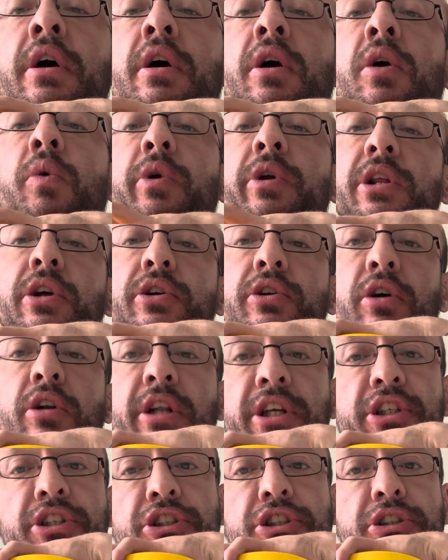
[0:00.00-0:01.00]
when you look at all
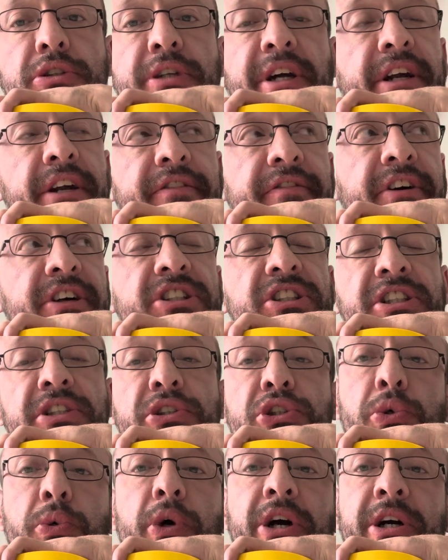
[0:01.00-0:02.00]
these new kind of fancy
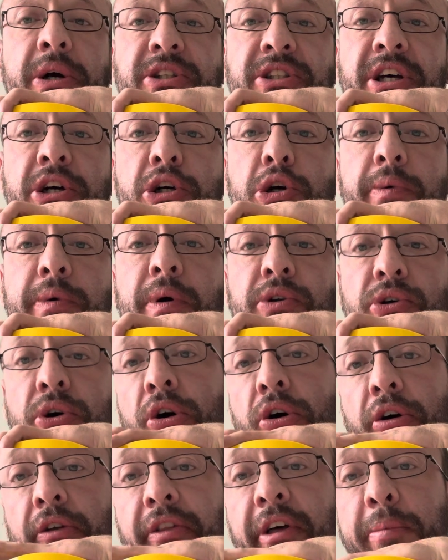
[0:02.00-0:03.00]
intra-workouts that are coming out,
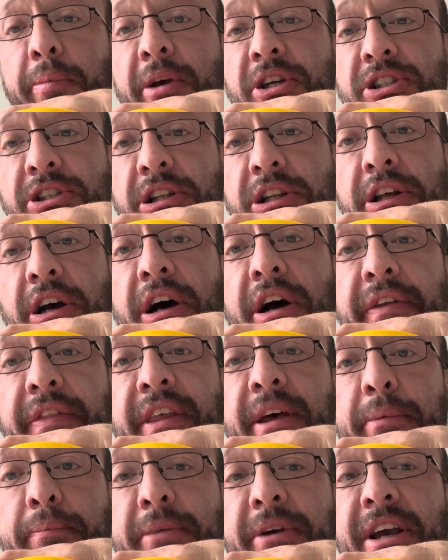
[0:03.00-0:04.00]
all they basically are at
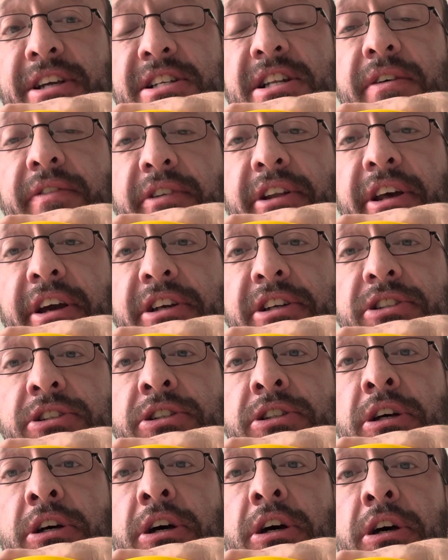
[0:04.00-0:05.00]
their base level
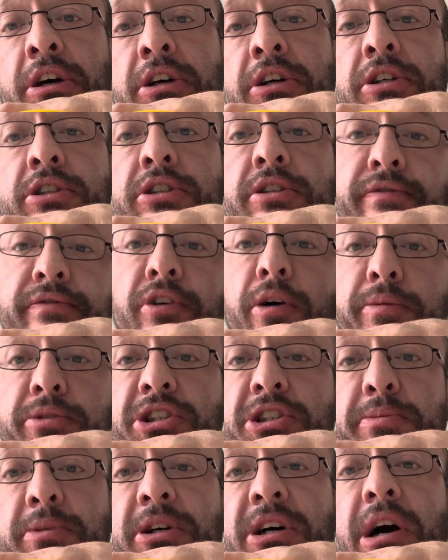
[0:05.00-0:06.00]
is some forms
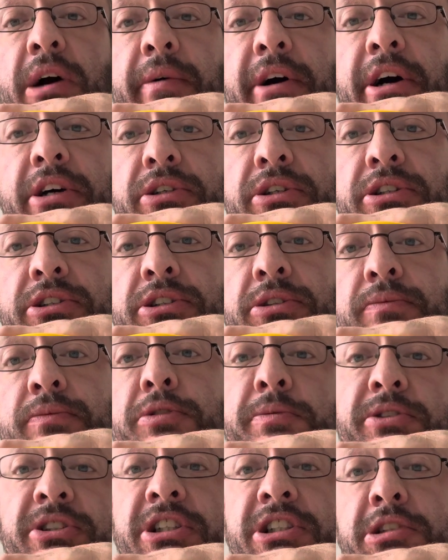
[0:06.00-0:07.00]
of simple carbohydrates,
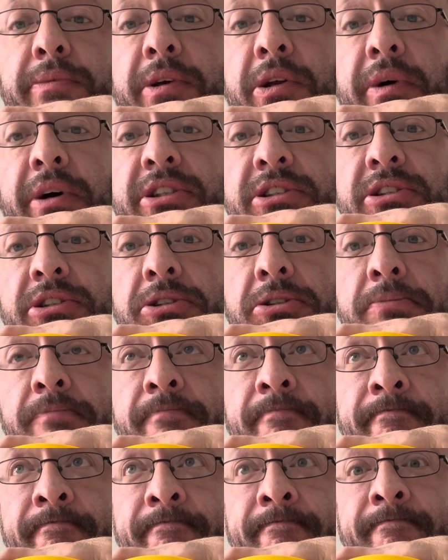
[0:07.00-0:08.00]
some essential amino acids,
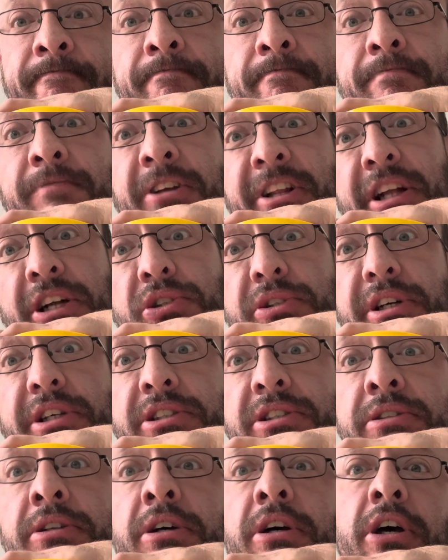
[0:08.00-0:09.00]

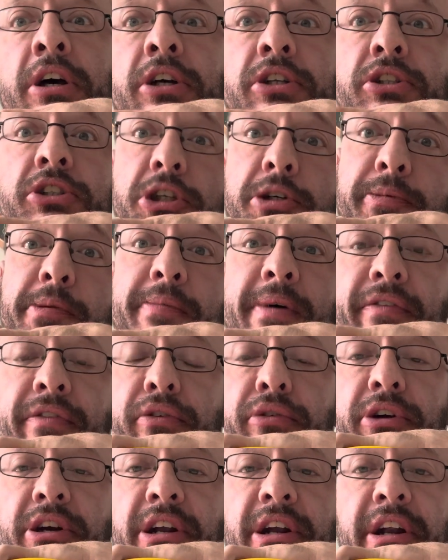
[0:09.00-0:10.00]
electrolytes. Some of them have the
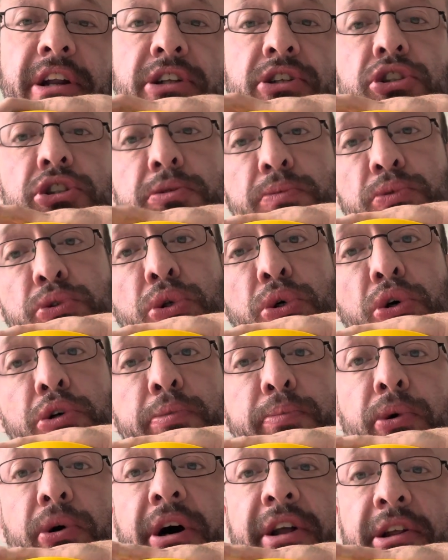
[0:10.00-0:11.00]
creatine in, some
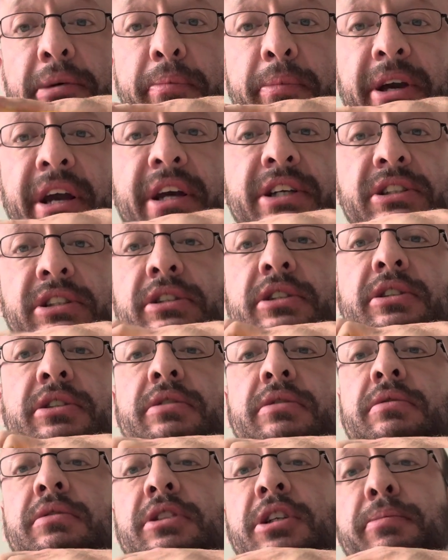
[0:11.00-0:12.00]
don't, but at the base
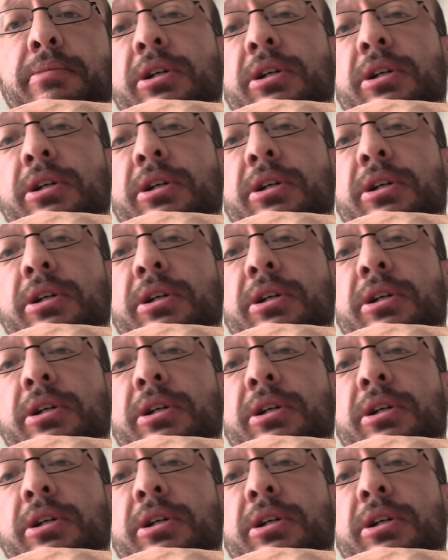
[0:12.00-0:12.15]
it's simple